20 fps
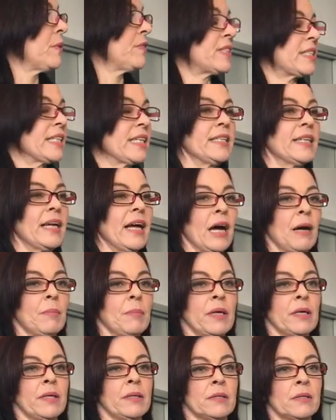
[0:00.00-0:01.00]
we've seen
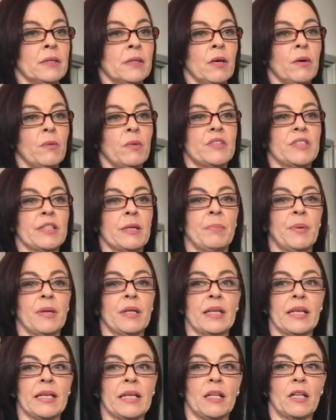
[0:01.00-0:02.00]
NAMA, we've seen
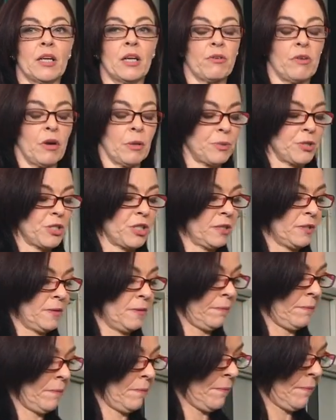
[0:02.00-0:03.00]
political
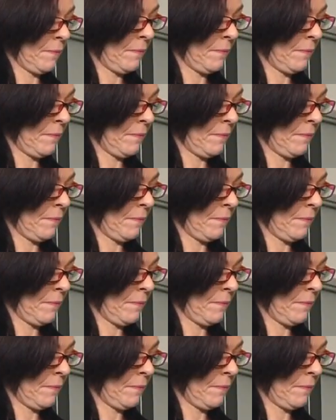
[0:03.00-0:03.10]
corruption.